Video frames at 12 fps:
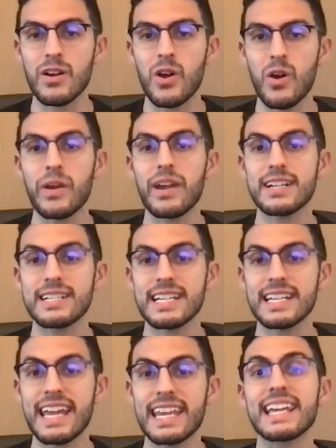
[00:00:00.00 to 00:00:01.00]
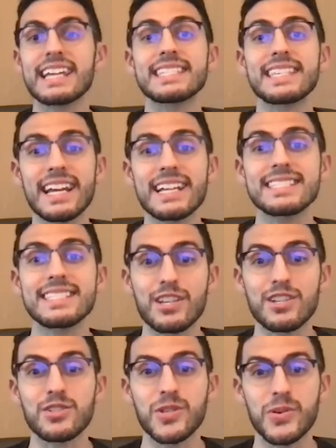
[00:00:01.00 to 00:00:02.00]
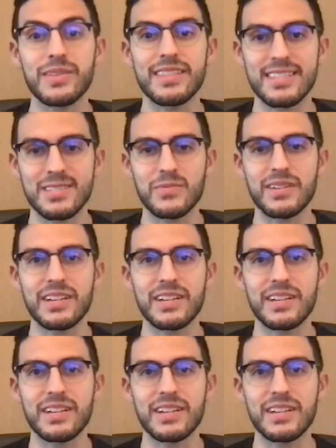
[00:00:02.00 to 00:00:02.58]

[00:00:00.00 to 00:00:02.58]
we are dedicating a second session to it this week.